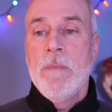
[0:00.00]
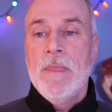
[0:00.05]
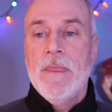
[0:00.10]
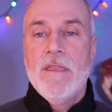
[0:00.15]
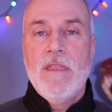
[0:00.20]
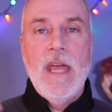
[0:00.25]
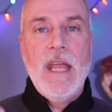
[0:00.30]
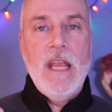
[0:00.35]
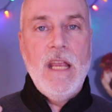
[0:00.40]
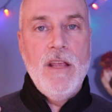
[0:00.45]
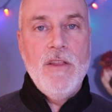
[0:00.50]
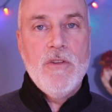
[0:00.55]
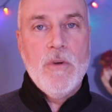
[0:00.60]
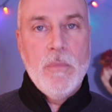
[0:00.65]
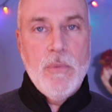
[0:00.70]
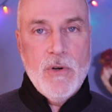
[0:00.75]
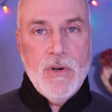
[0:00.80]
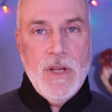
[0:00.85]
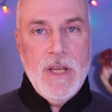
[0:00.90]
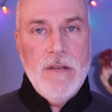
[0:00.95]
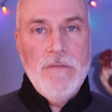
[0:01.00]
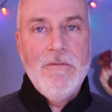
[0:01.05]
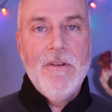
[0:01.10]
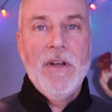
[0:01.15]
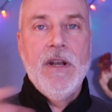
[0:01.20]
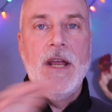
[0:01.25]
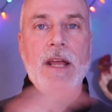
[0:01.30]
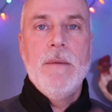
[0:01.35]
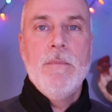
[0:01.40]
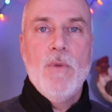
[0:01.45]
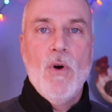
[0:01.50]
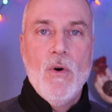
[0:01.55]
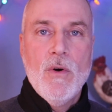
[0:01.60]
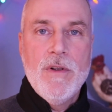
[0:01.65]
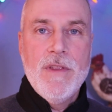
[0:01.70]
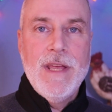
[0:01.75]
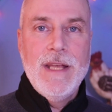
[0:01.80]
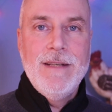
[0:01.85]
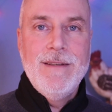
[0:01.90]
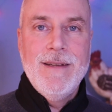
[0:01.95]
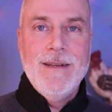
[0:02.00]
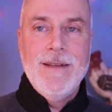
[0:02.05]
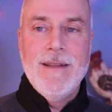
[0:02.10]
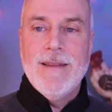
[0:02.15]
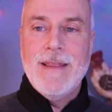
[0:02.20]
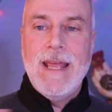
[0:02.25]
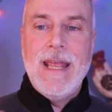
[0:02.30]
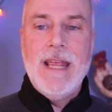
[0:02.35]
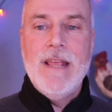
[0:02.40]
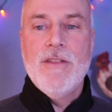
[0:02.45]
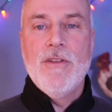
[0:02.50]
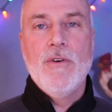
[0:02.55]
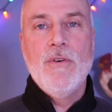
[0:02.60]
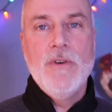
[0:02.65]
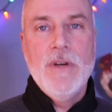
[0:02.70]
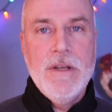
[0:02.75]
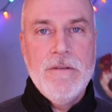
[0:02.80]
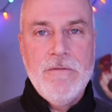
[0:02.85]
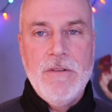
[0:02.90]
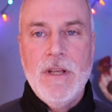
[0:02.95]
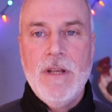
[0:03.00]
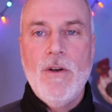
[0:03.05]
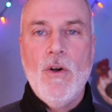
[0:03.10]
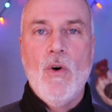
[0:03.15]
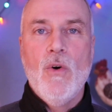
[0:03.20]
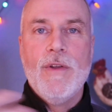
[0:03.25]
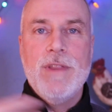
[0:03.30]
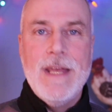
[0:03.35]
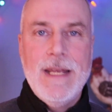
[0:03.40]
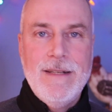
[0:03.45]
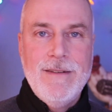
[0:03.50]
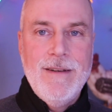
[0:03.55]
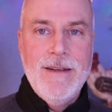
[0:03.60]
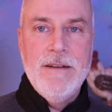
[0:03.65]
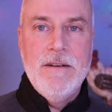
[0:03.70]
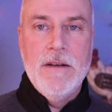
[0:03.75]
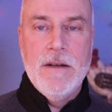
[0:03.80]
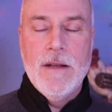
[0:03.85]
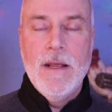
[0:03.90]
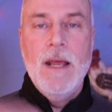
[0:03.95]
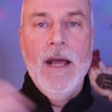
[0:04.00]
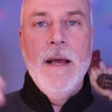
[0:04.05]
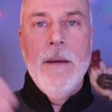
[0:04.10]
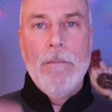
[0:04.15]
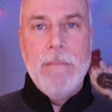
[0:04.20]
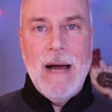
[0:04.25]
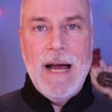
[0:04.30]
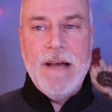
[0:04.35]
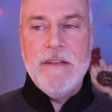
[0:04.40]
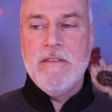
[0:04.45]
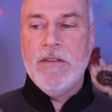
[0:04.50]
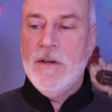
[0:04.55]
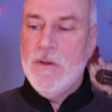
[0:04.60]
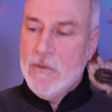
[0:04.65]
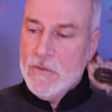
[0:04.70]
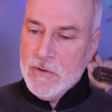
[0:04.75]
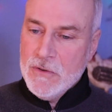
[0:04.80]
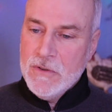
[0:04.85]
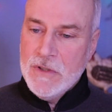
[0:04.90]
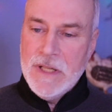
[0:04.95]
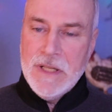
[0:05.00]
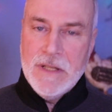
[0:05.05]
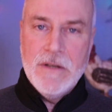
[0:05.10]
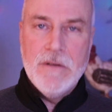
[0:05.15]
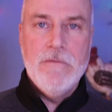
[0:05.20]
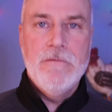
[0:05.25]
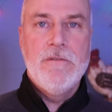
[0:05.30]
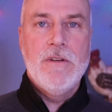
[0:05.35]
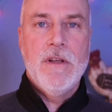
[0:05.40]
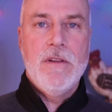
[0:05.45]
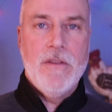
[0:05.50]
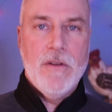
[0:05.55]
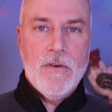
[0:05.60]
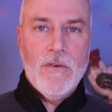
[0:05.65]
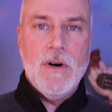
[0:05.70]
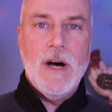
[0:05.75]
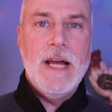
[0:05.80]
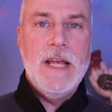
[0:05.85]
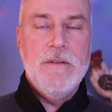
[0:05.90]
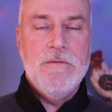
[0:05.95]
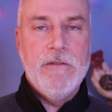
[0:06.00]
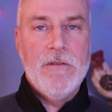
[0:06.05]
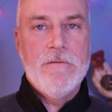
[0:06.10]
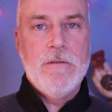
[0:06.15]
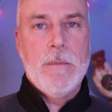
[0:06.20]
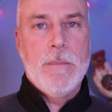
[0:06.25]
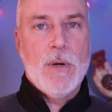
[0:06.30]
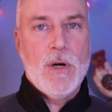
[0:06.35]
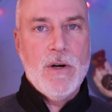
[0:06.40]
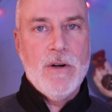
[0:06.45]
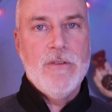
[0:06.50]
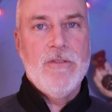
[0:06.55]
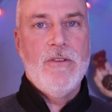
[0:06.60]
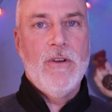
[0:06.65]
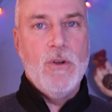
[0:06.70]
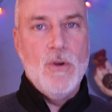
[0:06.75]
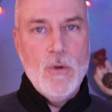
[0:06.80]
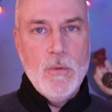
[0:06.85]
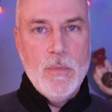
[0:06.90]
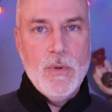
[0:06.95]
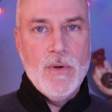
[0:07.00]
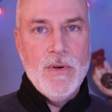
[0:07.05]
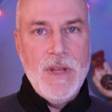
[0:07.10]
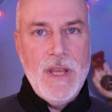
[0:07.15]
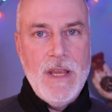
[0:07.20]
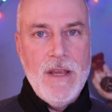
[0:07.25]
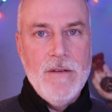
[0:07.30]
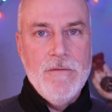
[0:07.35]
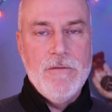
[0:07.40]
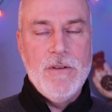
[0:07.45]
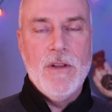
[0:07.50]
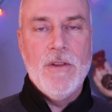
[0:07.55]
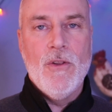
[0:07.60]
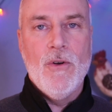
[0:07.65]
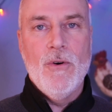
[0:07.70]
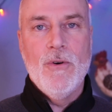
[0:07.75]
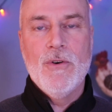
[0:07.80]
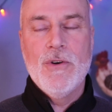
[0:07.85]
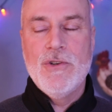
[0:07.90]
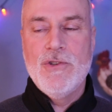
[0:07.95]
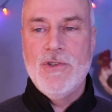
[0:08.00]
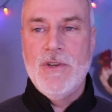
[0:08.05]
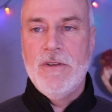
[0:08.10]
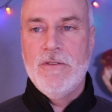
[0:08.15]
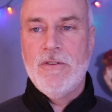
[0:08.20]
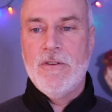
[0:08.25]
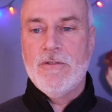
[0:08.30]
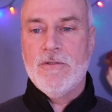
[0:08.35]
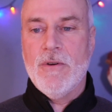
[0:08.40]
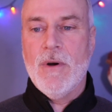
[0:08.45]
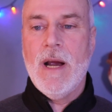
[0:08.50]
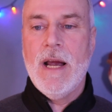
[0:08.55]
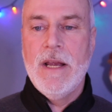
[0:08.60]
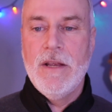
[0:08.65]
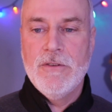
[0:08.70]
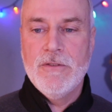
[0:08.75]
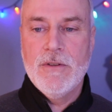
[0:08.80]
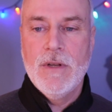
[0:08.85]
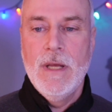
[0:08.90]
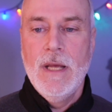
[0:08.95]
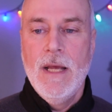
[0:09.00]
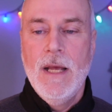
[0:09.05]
They either believed in him or they didn't. They either lived it or they didn't. Martha lived the life of a person who believed in the Lord Jesus Christ.